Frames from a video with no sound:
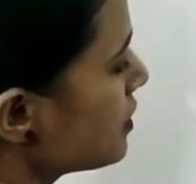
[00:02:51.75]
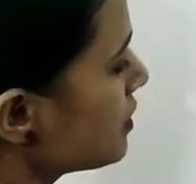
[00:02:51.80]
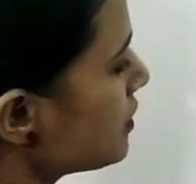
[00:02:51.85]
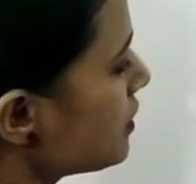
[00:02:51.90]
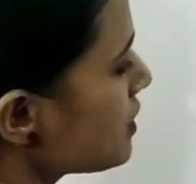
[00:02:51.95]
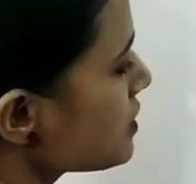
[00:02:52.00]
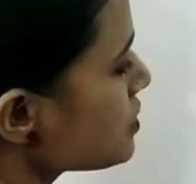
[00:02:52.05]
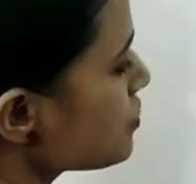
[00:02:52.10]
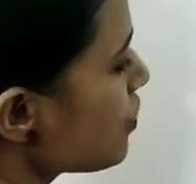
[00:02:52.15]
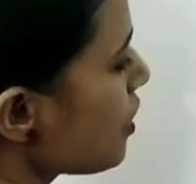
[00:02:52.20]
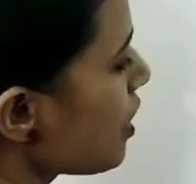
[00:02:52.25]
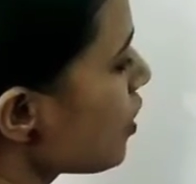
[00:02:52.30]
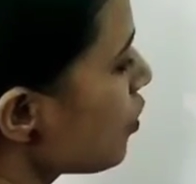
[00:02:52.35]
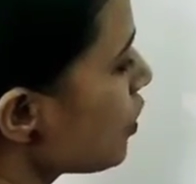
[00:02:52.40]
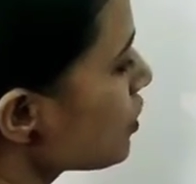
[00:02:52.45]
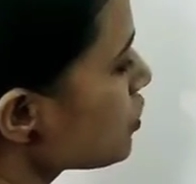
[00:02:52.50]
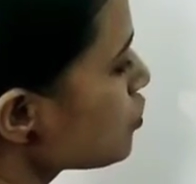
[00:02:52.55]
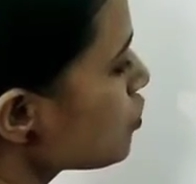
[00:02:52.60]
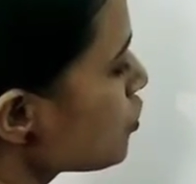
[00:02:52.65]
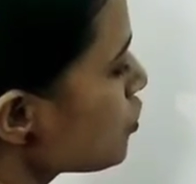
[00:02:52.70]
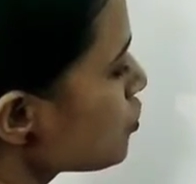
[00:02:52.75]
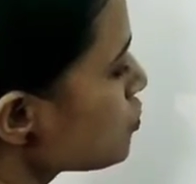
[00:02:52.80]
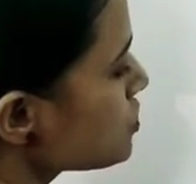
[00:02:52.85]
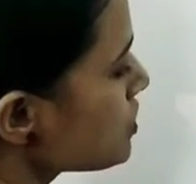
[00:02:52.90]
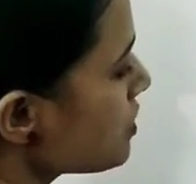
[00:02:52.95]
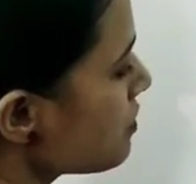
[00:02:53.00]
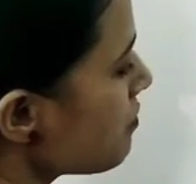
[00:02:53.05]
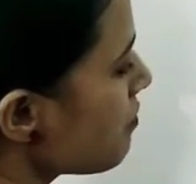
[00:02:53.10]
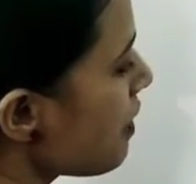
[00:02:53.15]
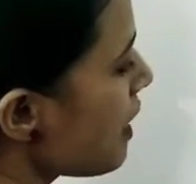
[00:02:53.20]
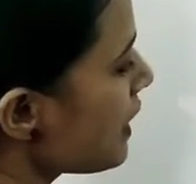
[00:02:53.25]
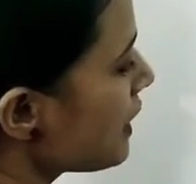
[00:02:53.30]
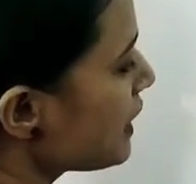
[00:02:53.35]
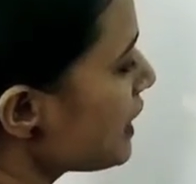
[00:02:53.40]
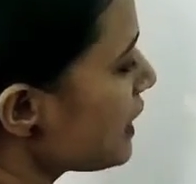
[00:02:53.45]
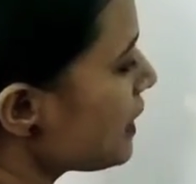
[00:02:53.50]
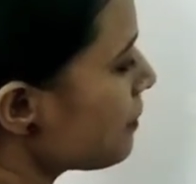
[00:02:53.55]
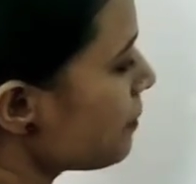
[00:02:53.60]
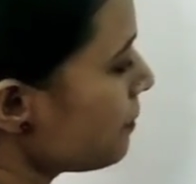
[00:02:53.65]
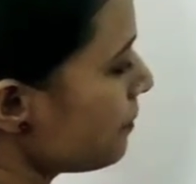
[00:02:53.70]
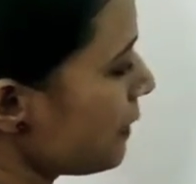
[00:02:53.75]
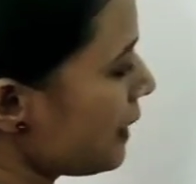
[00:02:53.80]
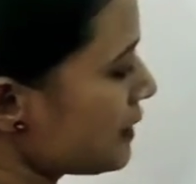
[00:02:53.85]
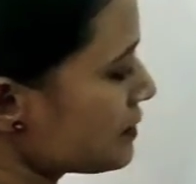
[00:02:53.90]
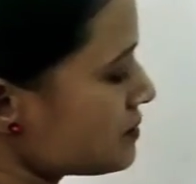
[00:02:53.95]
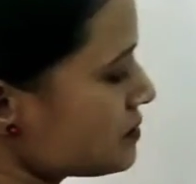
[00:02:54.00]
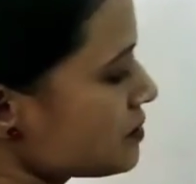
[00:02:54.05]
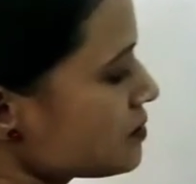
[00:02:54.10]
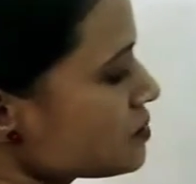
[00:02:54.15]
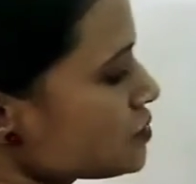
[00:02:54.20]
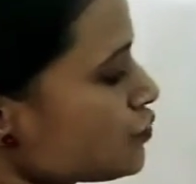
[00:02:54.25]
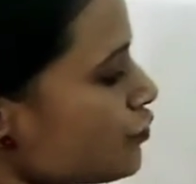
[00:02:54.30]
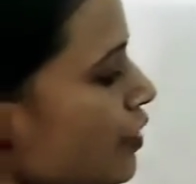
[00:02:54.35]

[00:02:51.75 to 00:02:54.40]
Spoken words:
This we are going to use in many places.